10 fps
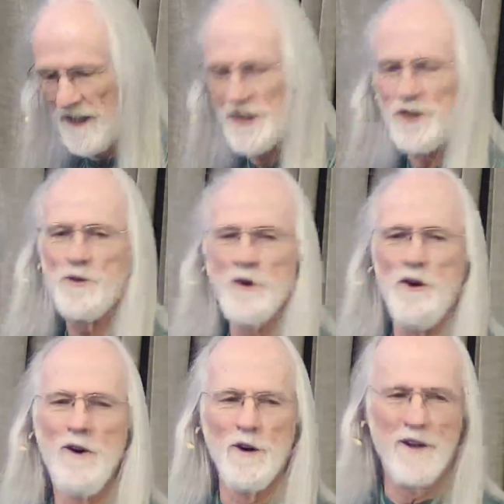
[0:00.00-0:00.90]

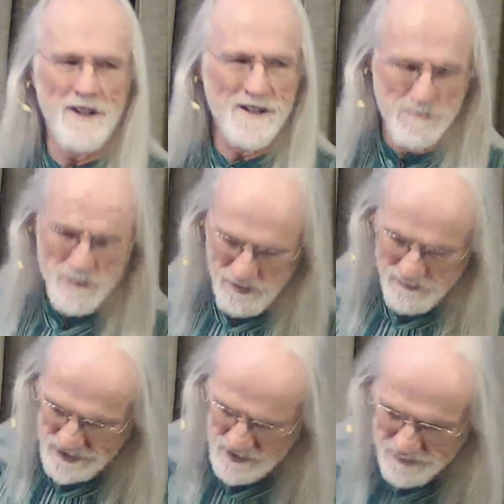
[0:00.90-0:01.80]
controlled in his
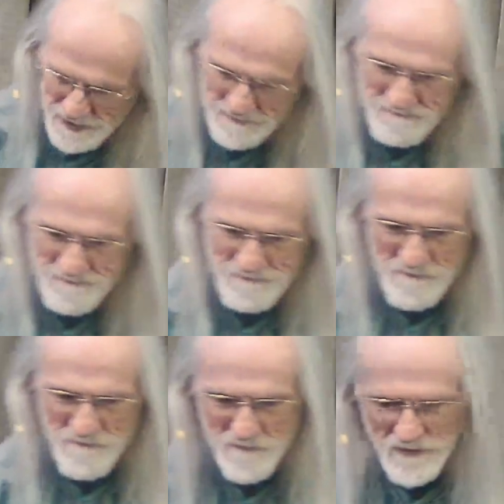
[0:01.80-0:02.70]
movements, but
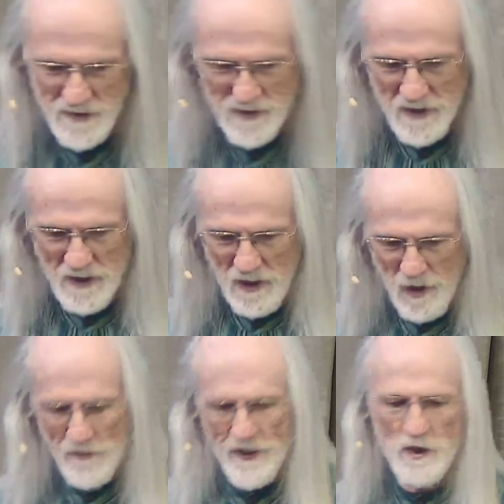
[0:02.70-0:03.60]

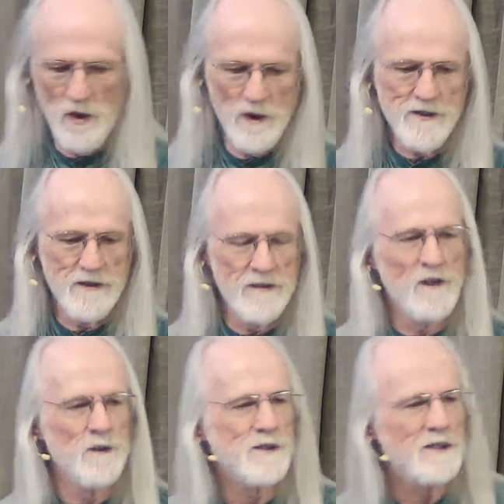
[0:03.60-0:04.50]
over the course of
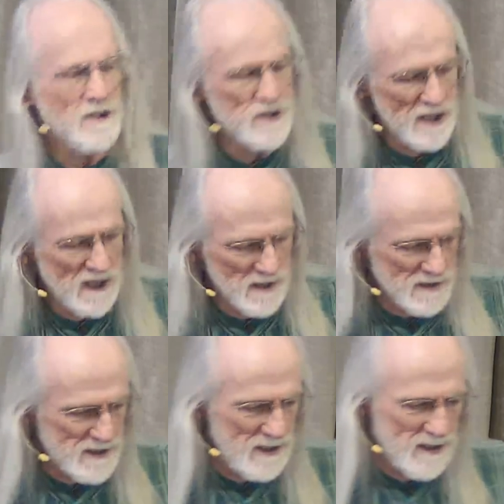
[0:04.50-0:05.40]
those 6
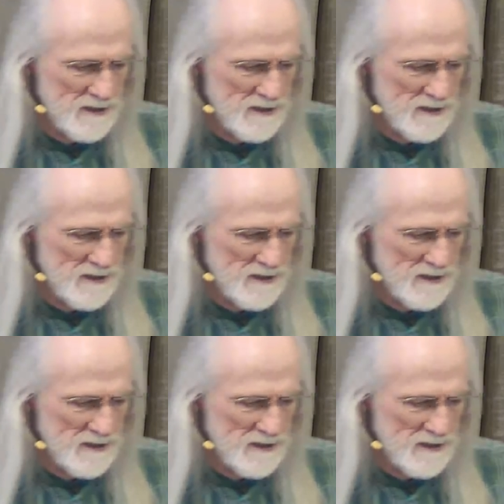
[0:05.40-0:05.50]
years, he